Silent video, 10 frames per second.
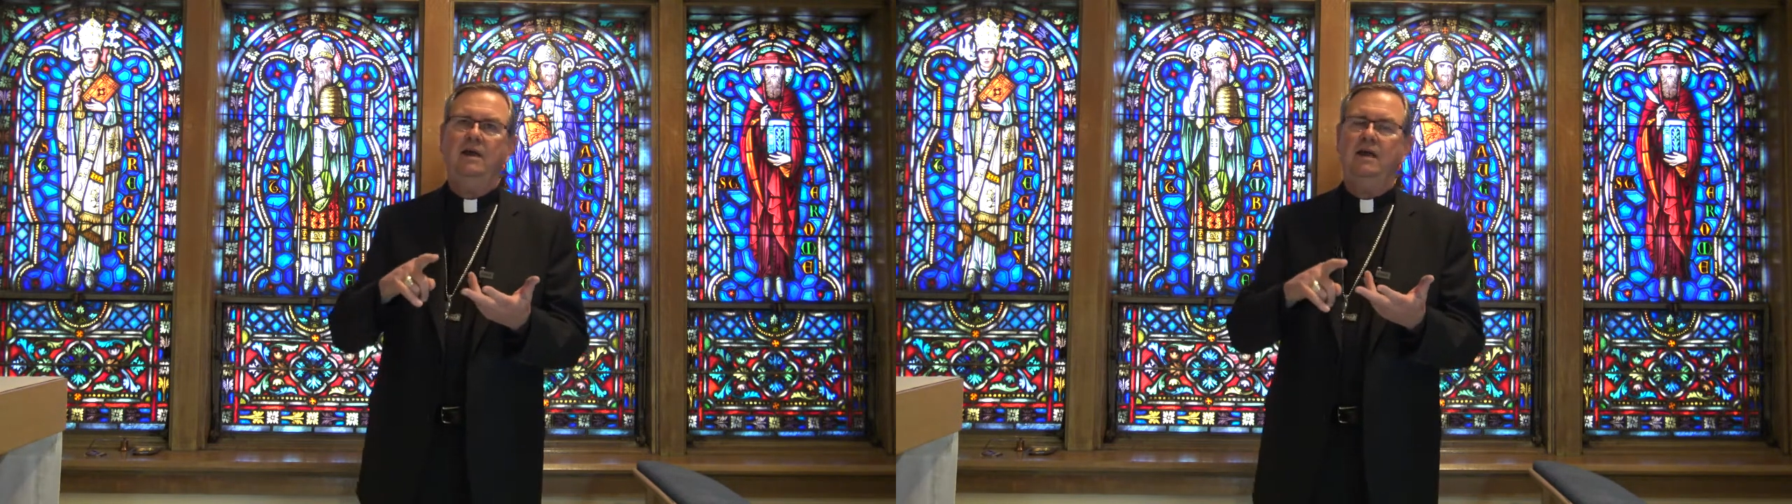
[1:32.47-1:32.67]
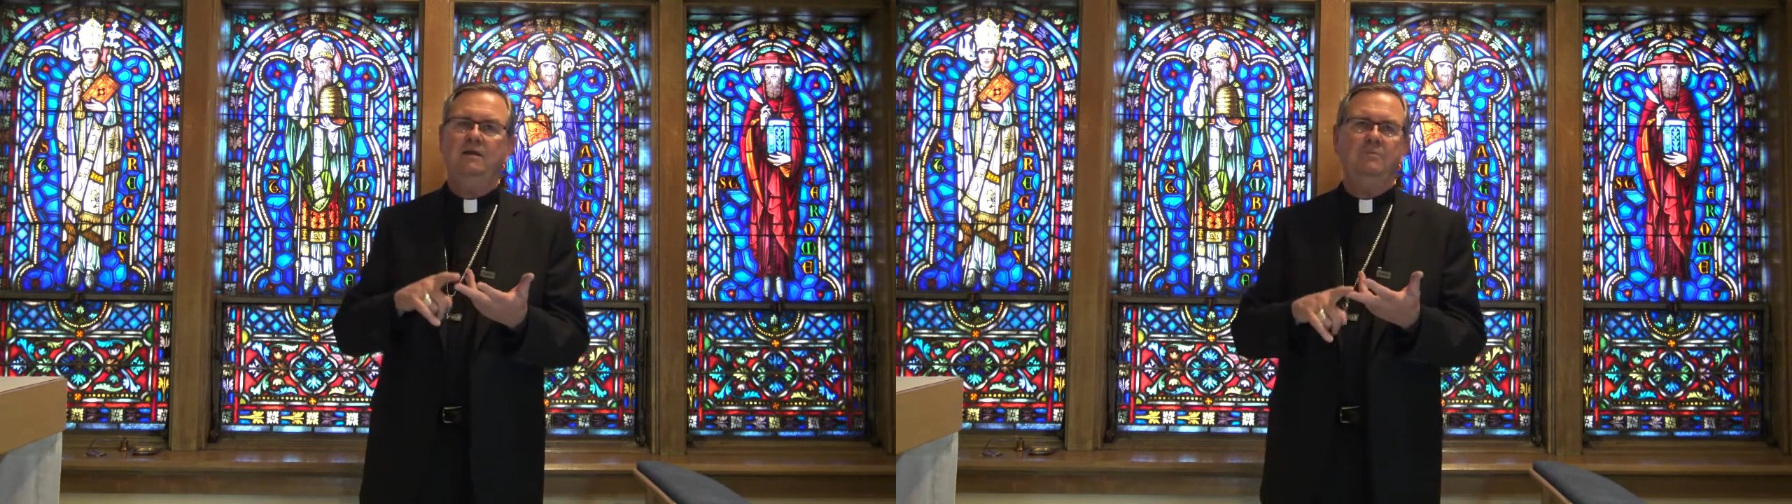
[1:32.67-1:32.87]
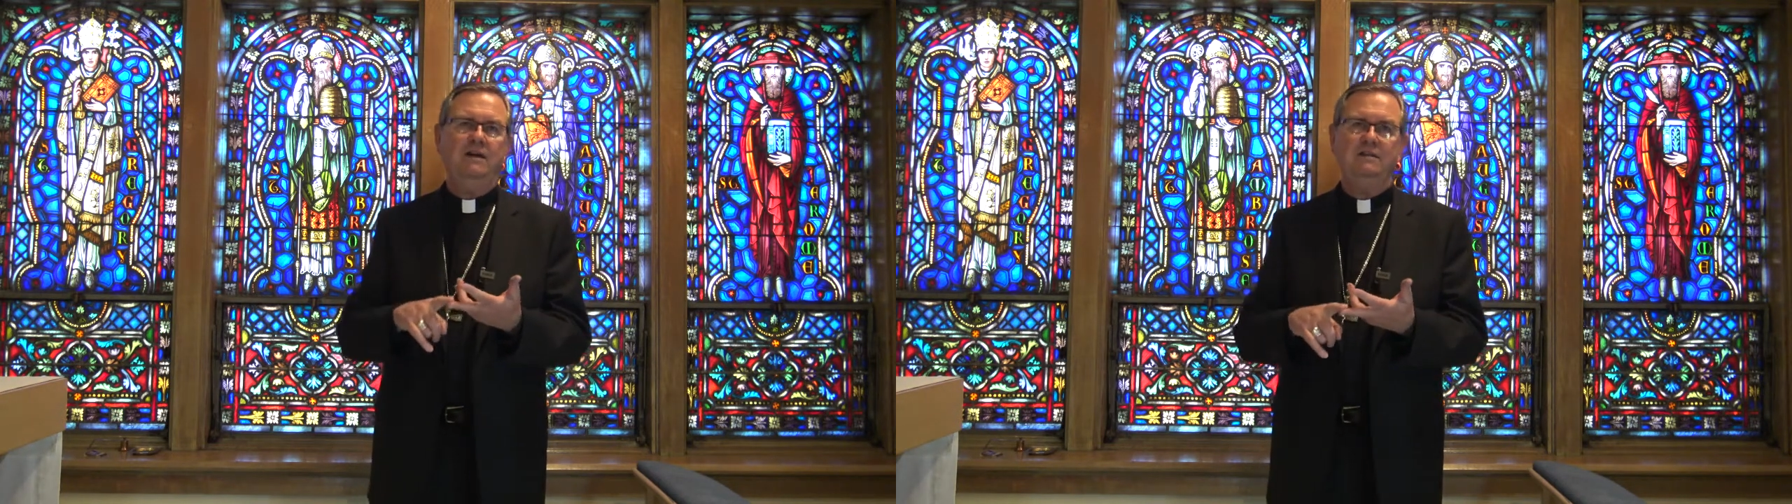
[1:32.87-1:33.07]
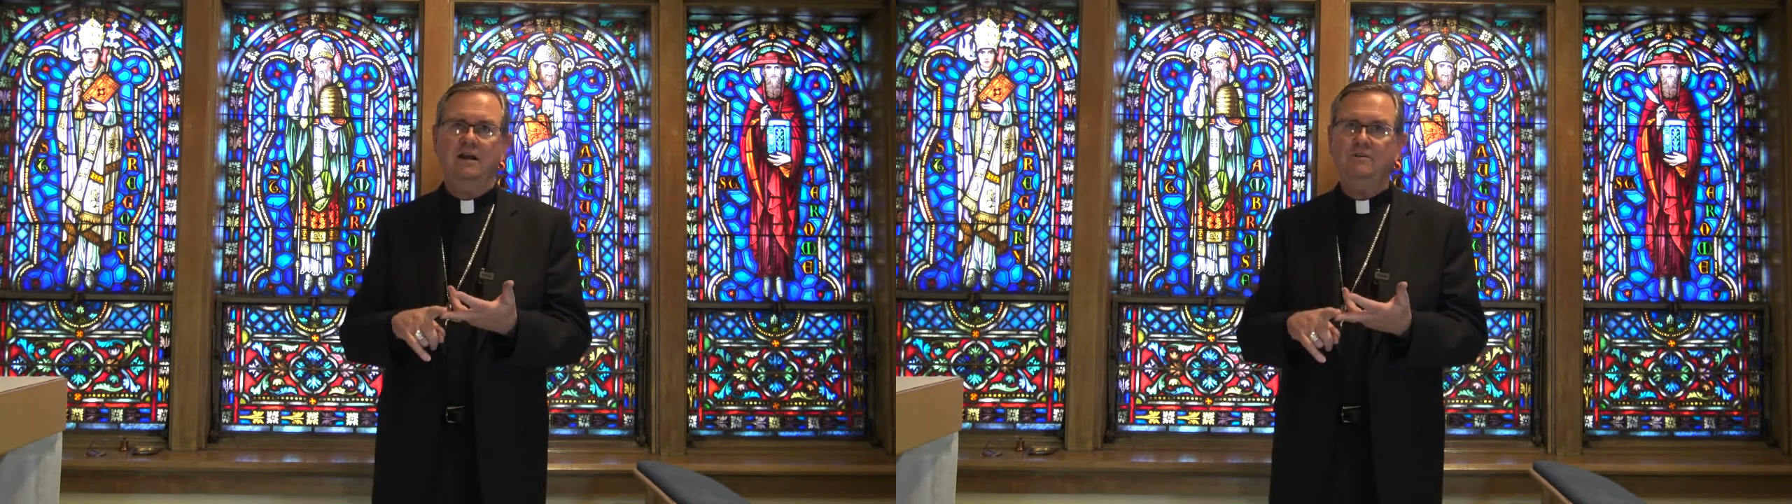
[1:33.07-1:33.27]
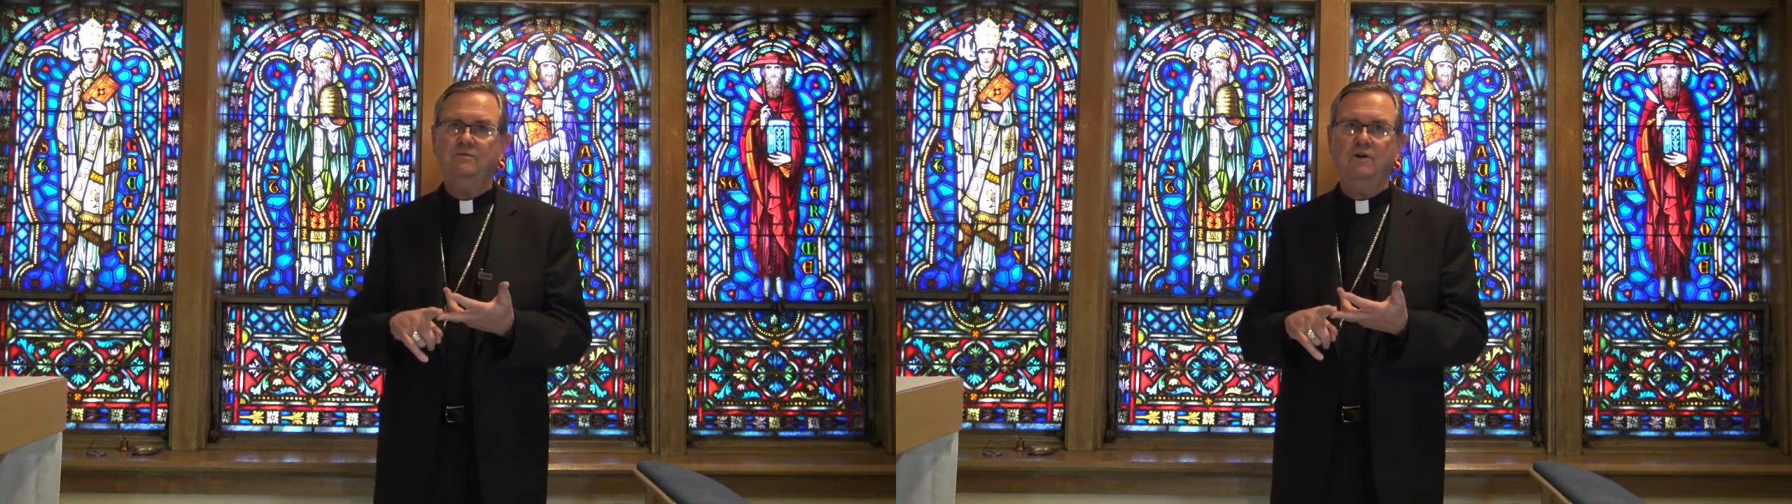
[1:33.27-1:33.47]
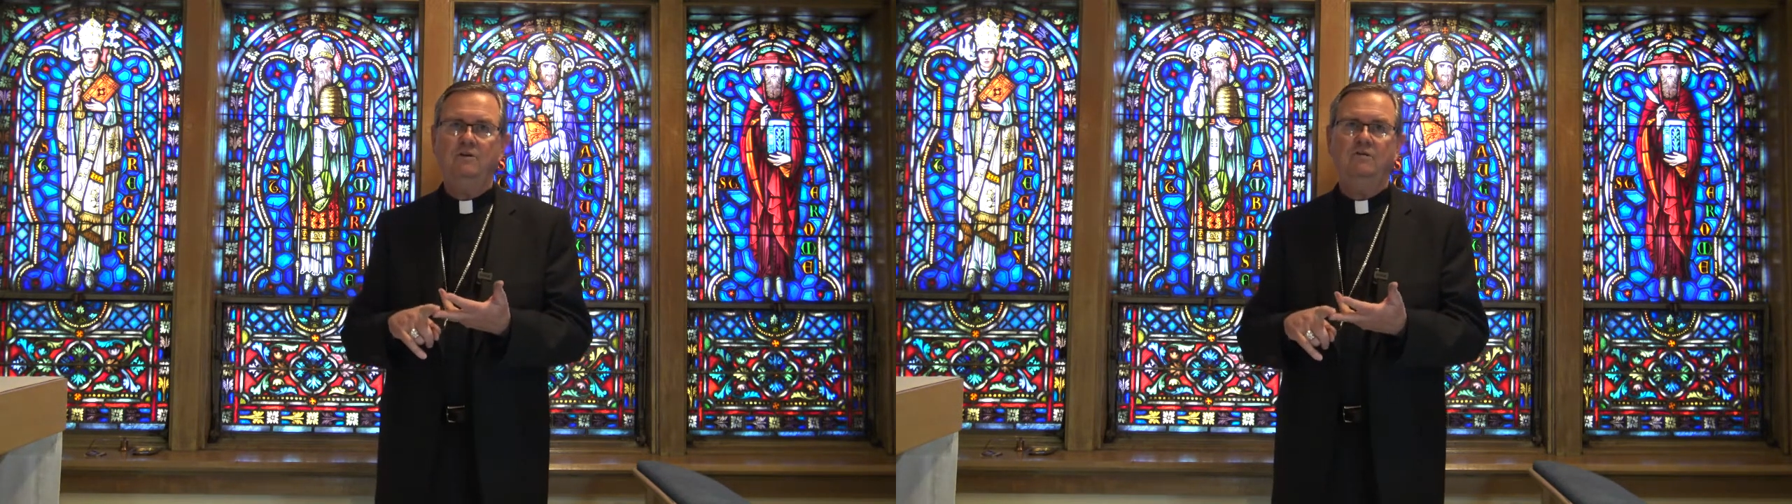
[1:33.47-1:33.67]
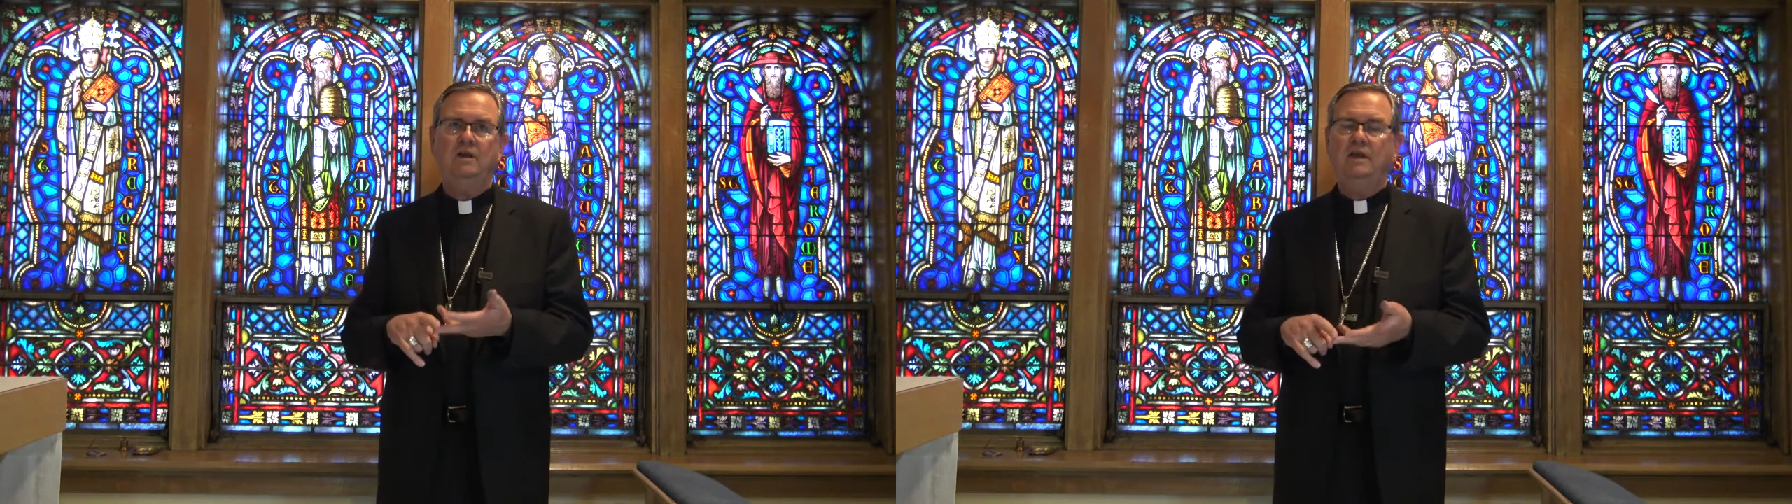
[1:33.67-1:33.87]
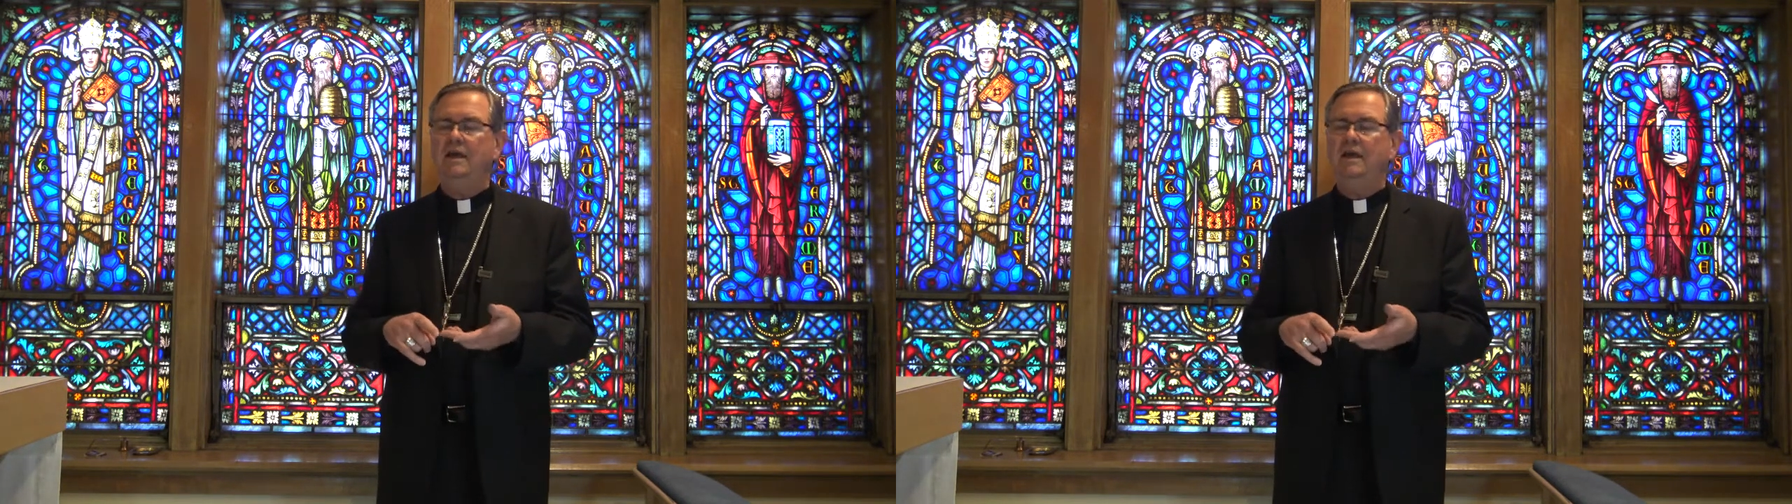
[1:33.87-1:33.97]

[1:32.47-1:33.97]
and by telephone.